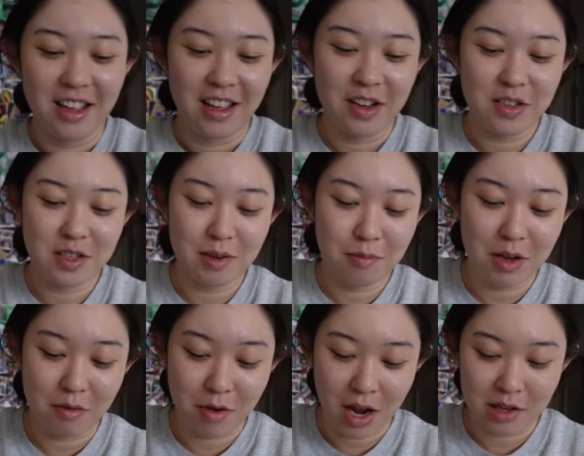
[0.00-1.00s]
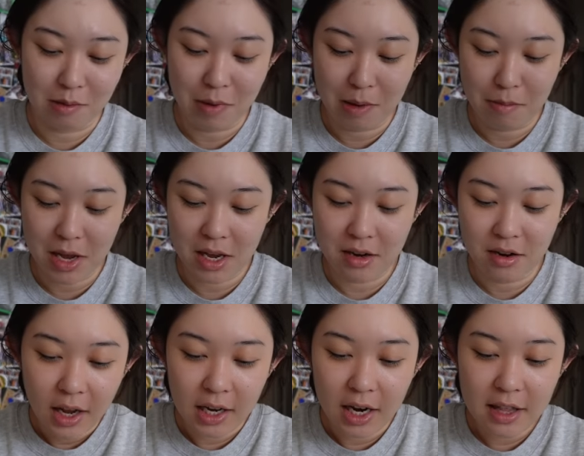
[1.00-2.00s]
It was just something random I made.
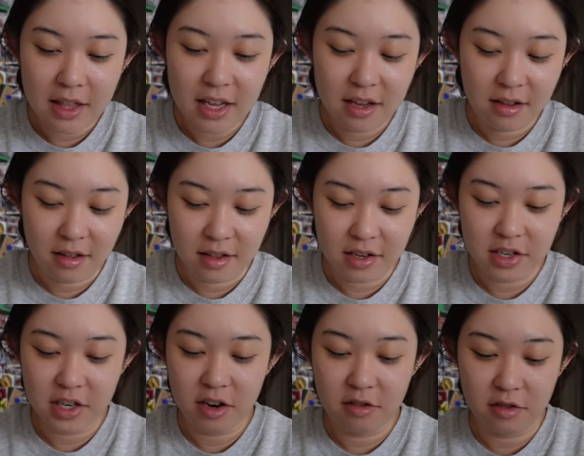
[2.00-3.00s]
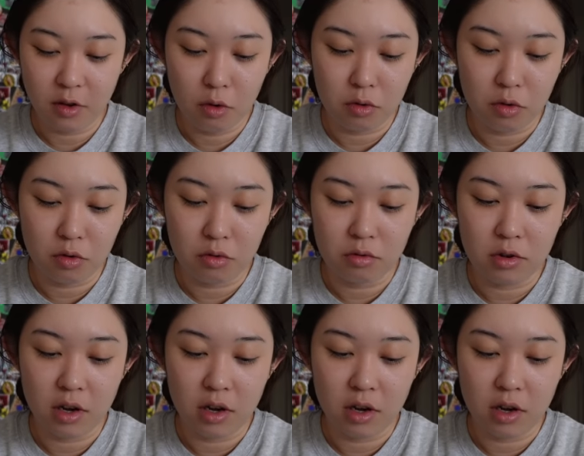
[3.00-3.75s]
And I think this year, oh, oh,